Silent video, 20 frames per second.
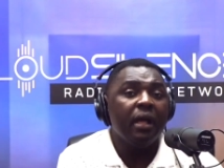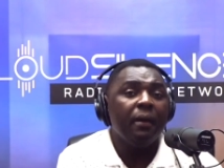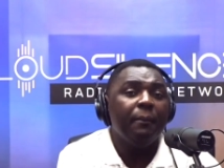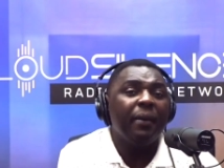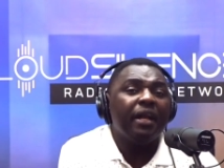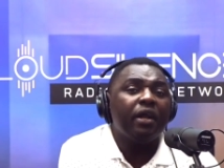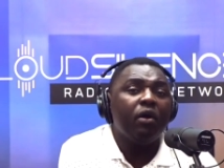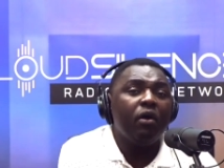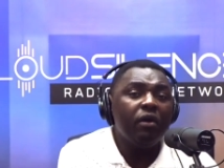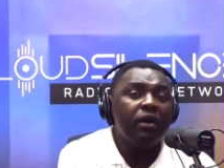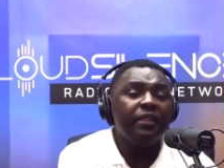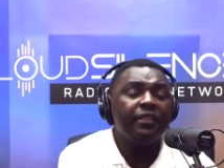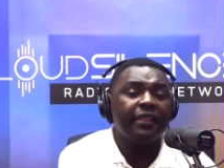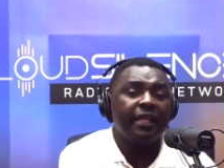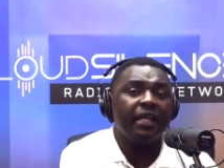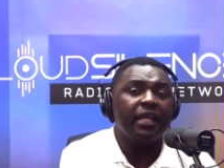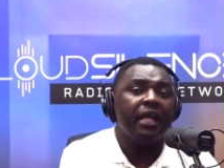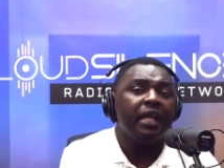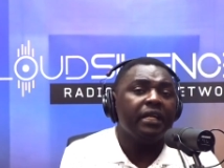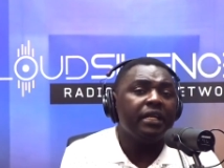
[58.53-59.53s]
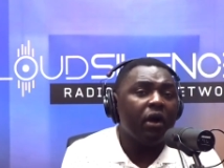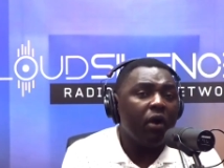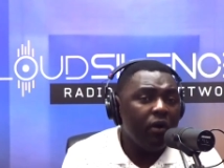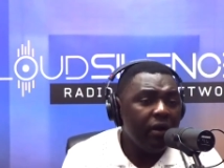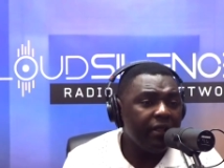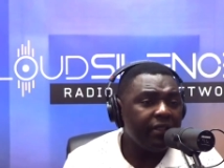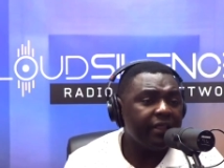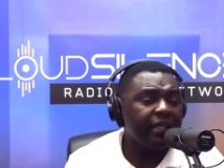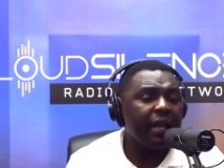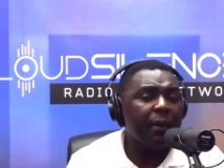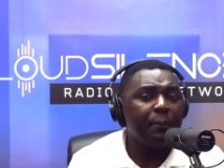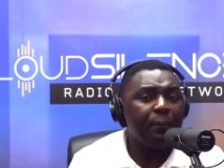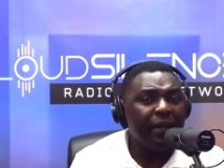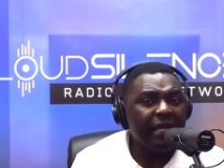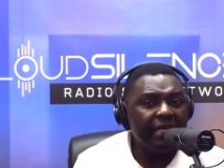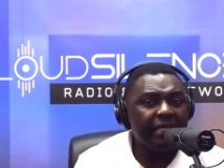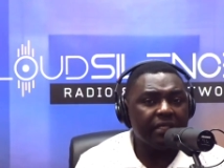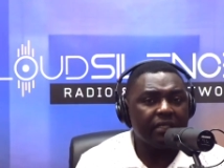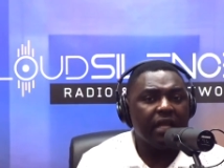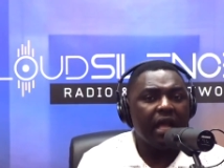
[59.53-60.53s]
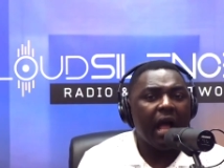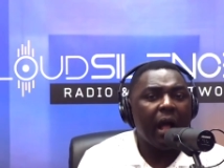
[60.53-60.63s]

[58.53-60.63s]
But the only thing, the only thing I'm pleading,